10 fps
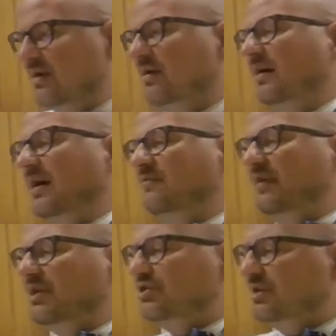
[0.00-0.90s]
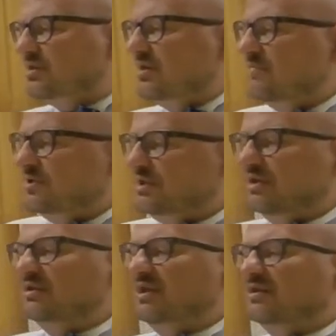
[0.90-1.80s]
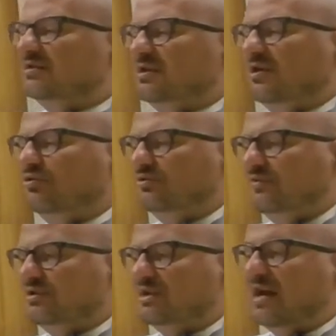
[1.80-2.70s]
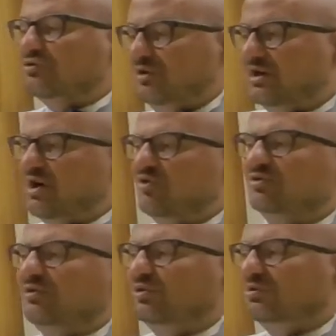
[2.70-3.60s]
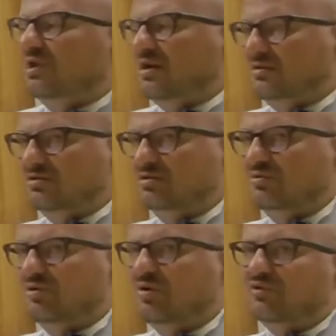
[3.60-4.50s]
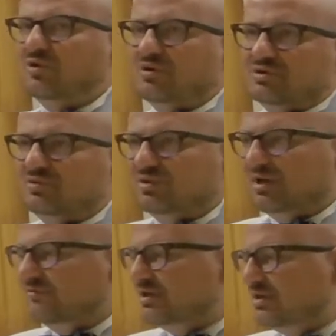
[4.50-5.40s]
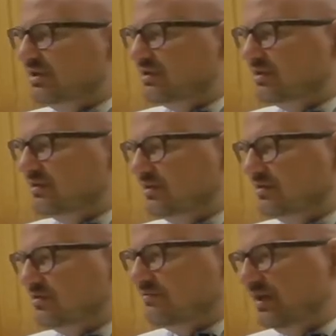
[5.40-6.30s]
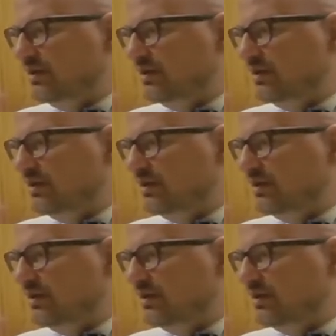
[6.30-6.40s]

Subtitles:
And that's just some signals, how it was actually, how it looked like. So of course you have discrete signals, it's quite